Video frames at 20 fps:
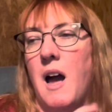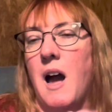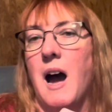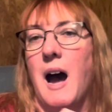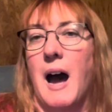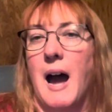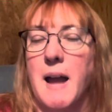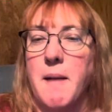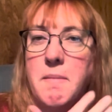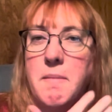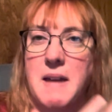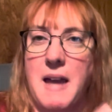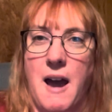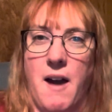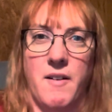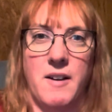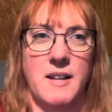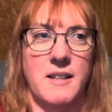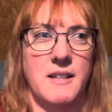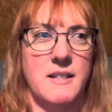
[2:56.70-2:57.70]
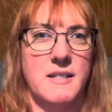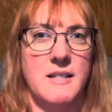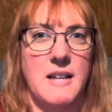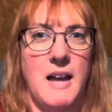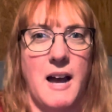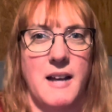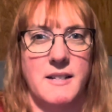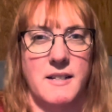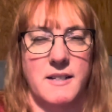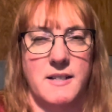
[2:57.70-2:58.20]
I am counting this
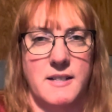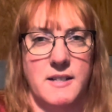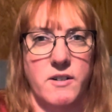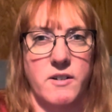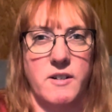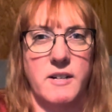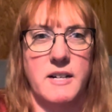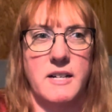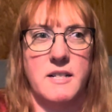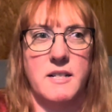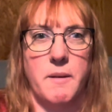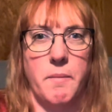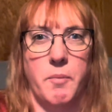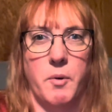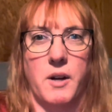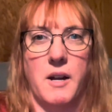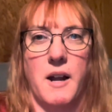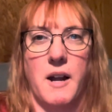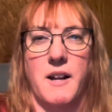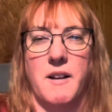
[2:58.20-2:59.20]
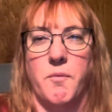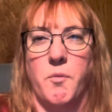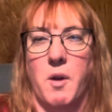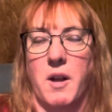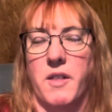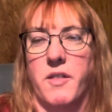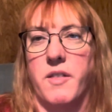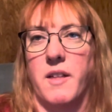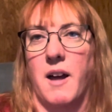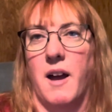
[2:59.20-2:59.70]
as a series book
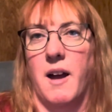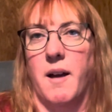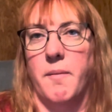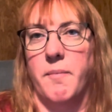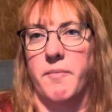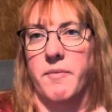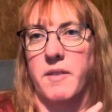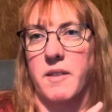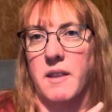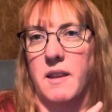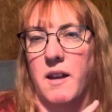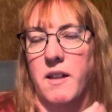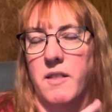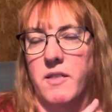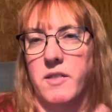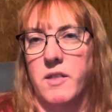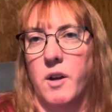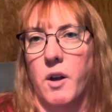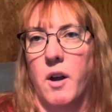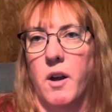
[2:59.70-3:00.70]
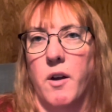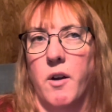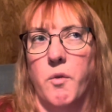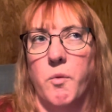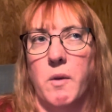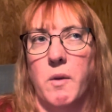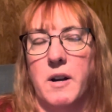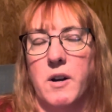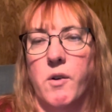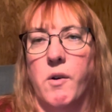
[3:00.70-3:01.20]
with um, the
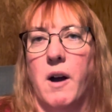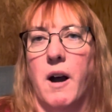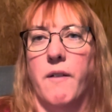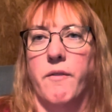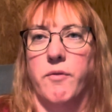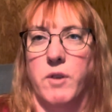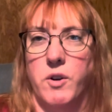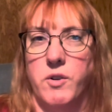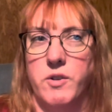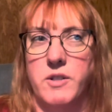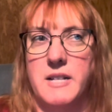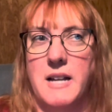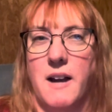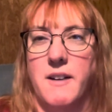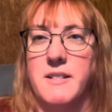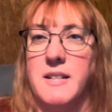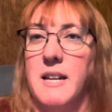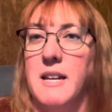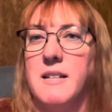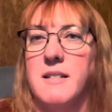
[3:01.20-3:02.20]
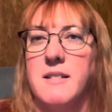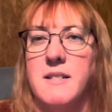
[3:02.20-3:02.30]
Widow of Rose House. It is